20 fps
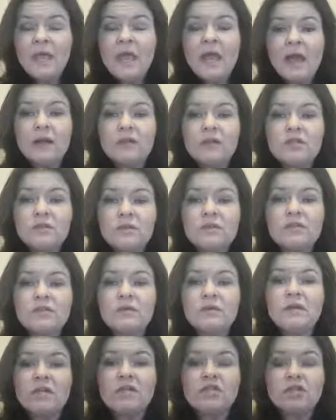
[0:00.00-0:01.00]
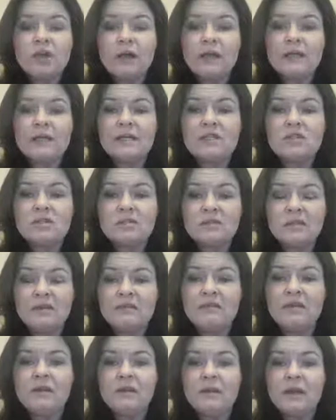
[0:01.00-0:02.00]
And I'll do a screenshot and they just
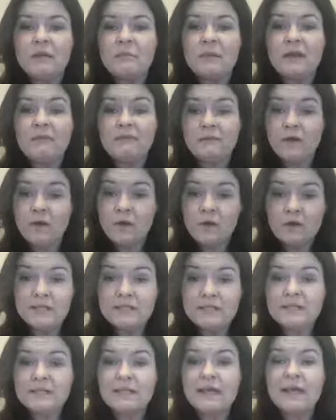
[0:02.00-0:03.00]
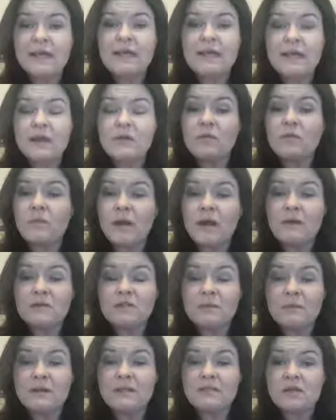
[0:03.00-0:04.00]
live in my phone until I get
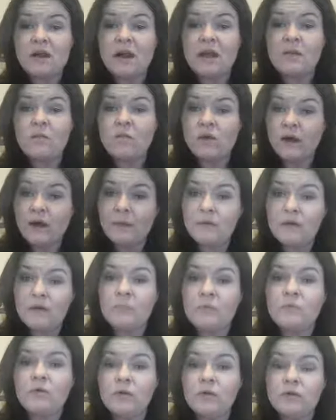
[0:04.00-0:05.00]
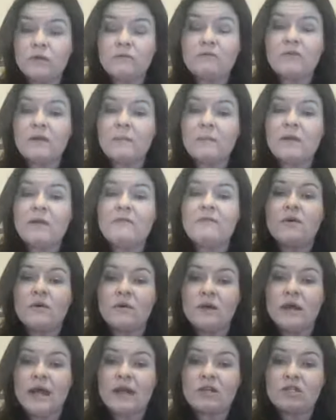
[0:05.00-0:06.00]
around to my time where I'm going to pull them from my
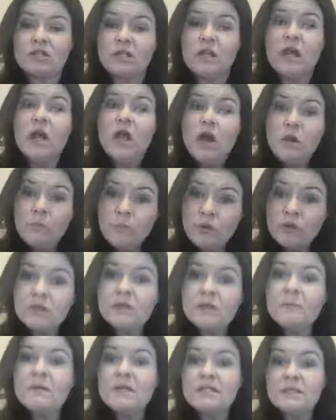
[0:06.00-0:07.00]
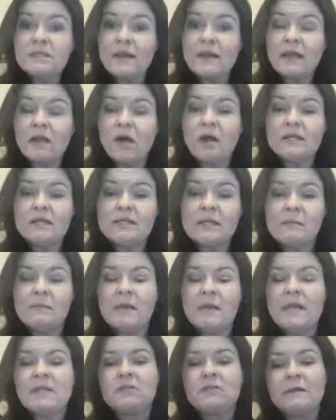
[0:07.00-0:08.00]
phone and actually put them into my
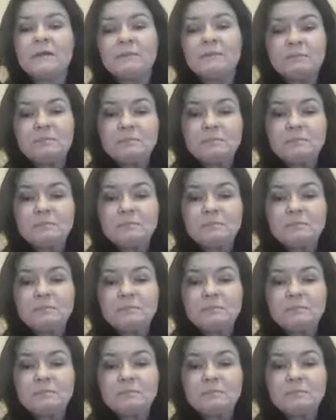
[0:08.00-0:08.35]
content management.